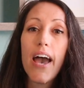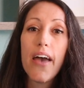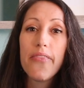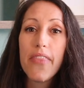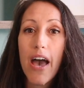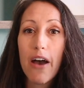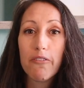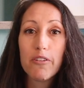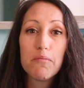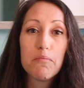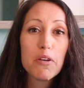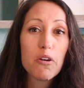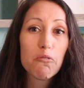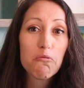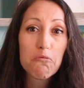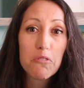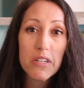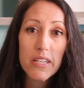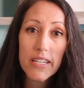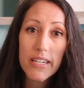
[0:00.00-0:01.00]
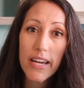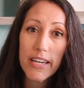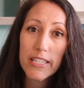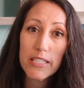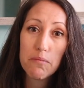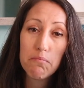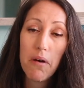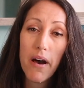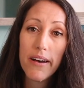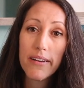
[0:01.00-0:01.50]
and that would be a really
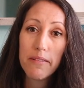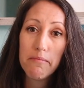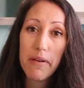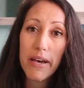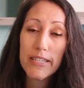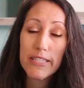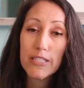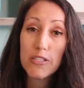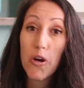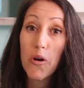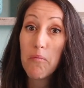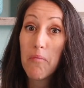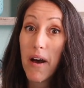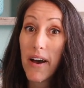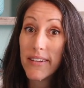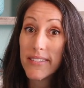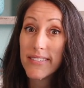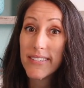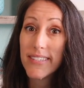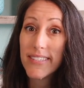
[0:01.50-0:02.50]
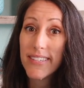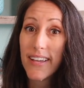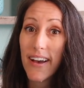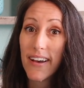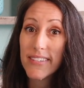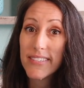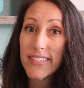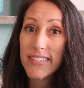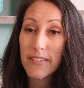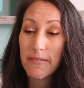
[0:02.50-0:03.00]
nice pesto pasta
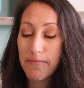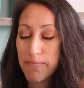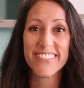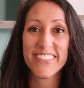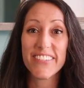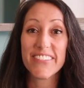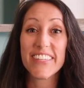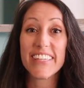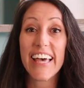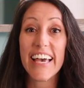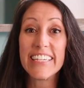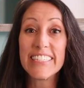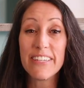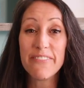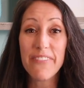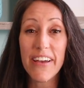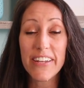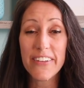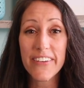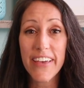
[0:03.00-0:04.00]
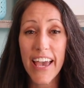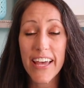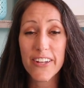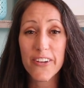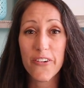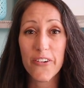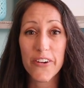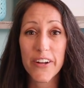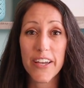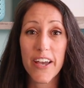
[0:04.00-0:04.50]
sauce. So the last and final
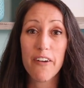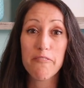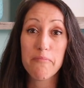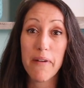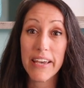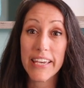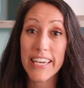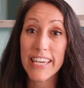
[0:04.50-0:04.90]
category of my